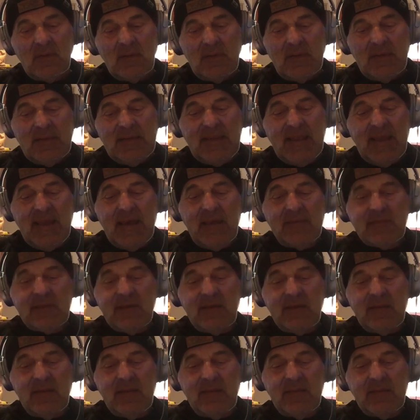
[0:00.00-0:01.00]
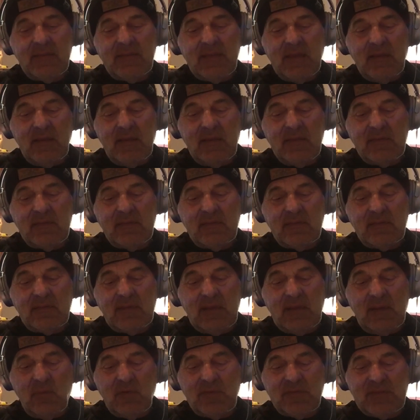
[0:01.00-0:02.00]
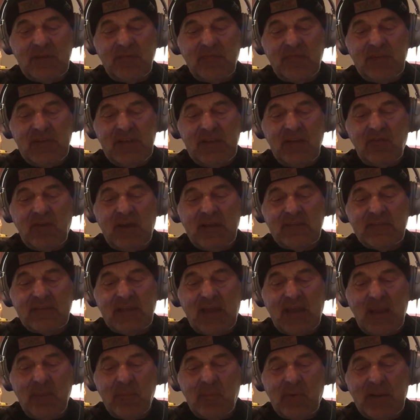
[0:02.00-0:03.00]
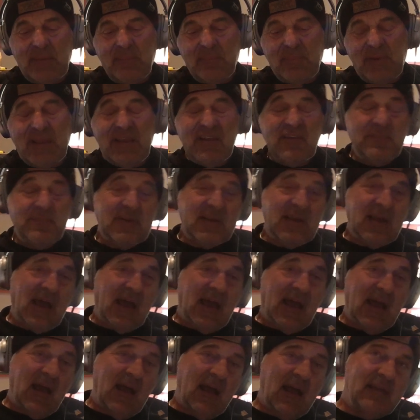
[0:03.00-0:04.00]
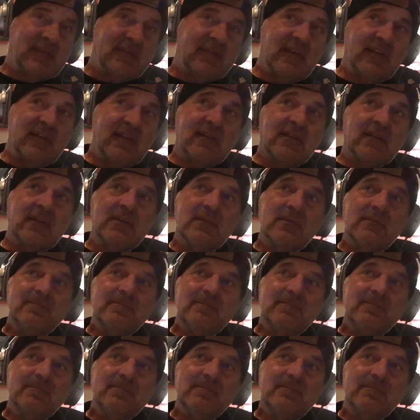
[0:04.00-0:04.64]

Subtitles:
yeah, there was definitely right time, right place. But I think